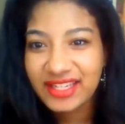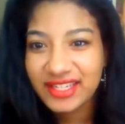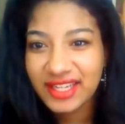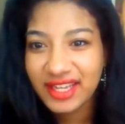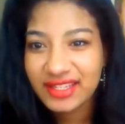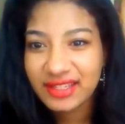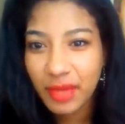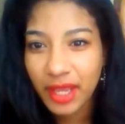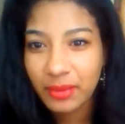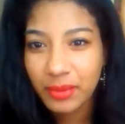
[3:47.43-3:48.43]
think she got some
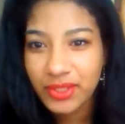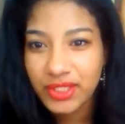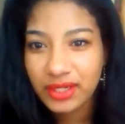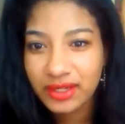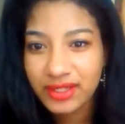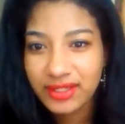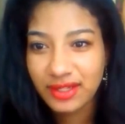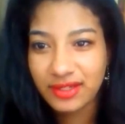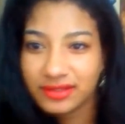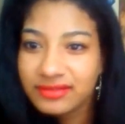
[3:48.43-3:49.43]
ambush earrings
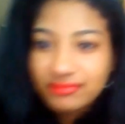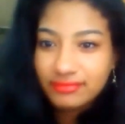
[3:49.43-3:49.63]
on.